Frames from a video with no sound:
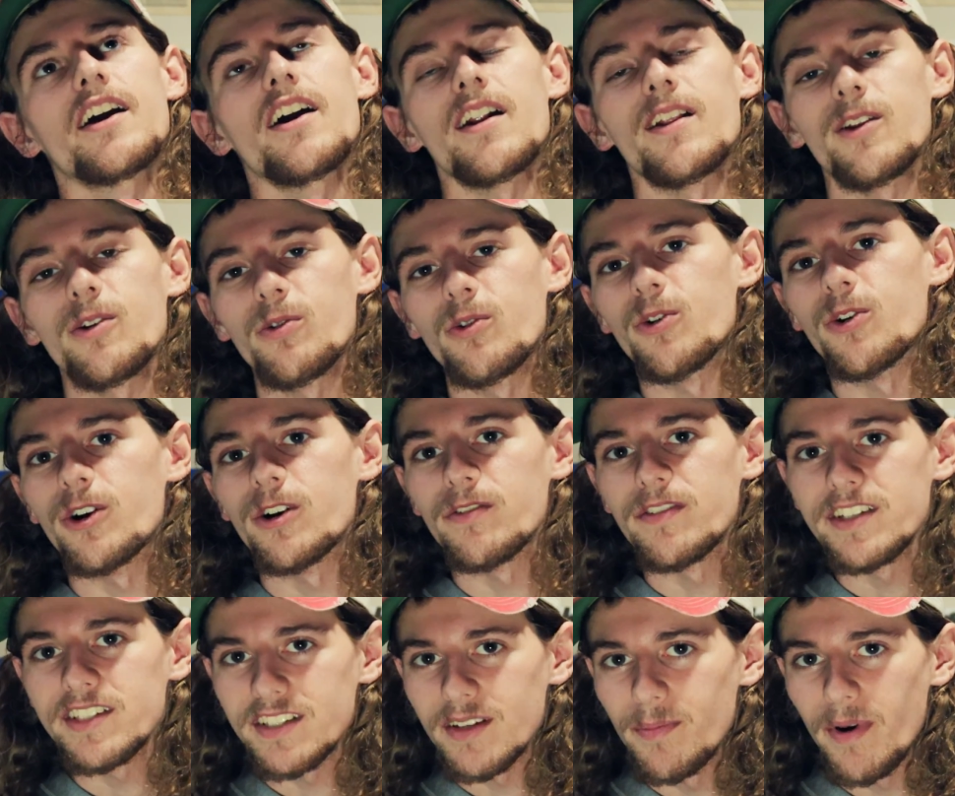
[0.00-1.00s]
a little
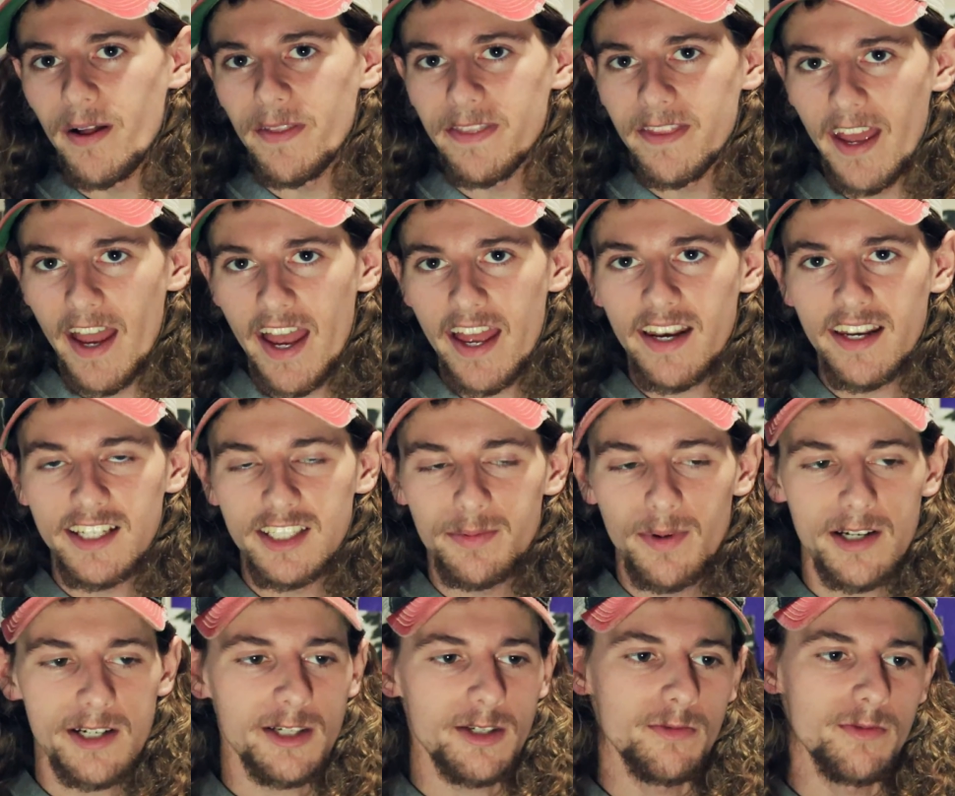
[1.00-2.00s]
nervous about that,
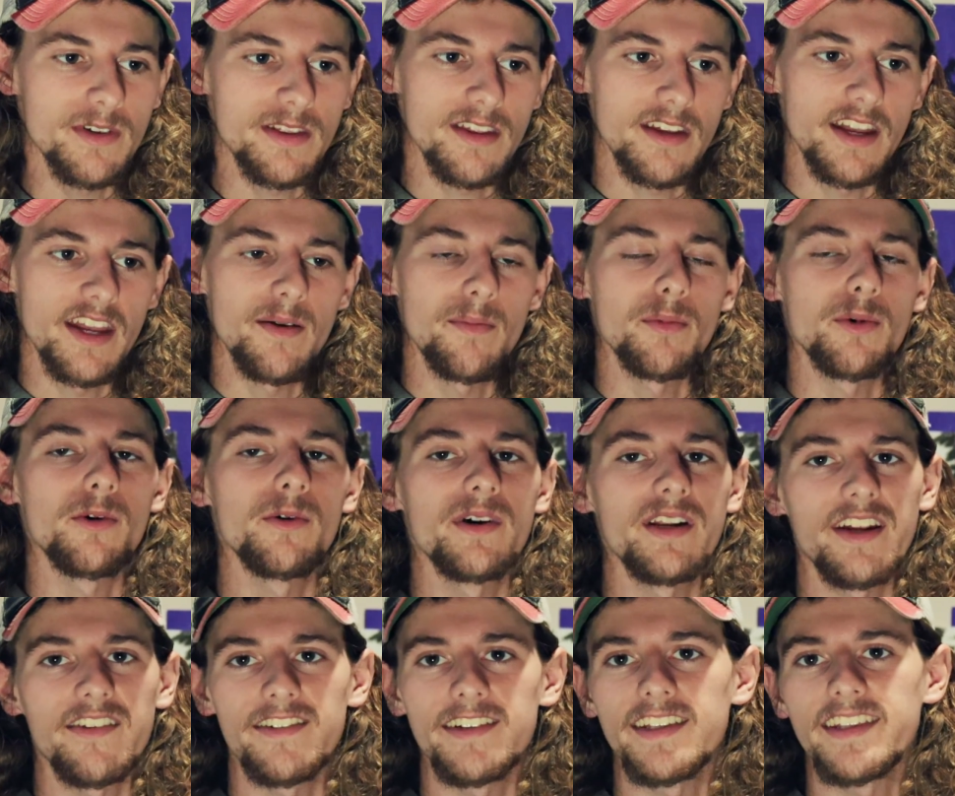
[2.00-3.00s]
especially with the gimbal
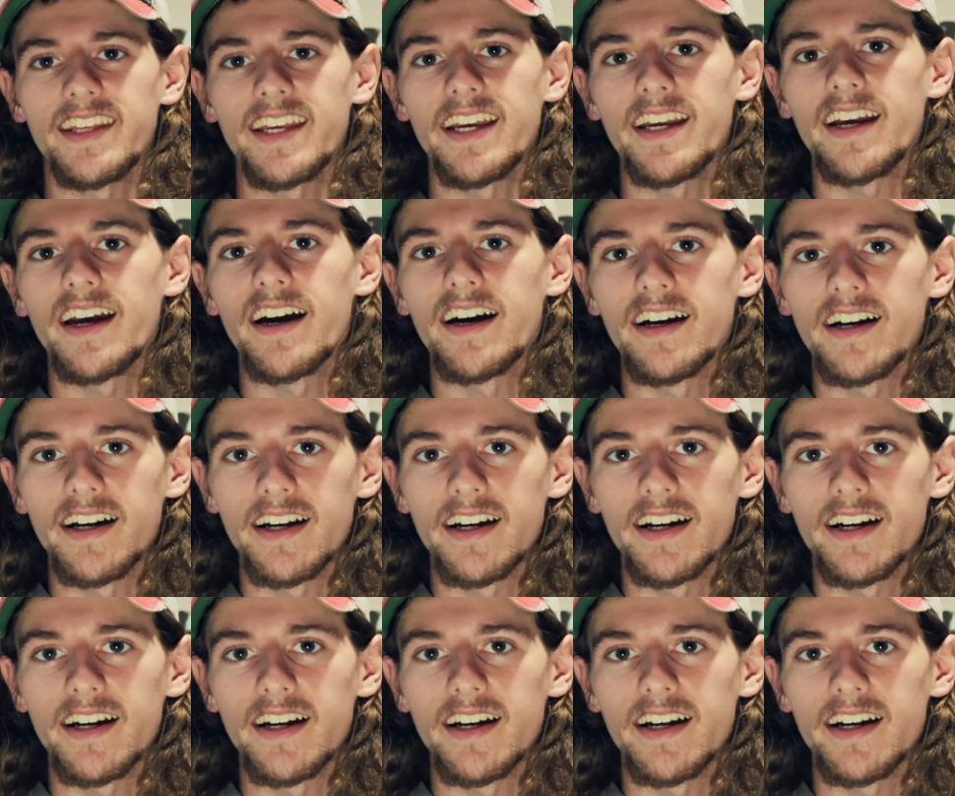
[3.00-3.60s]
and everything.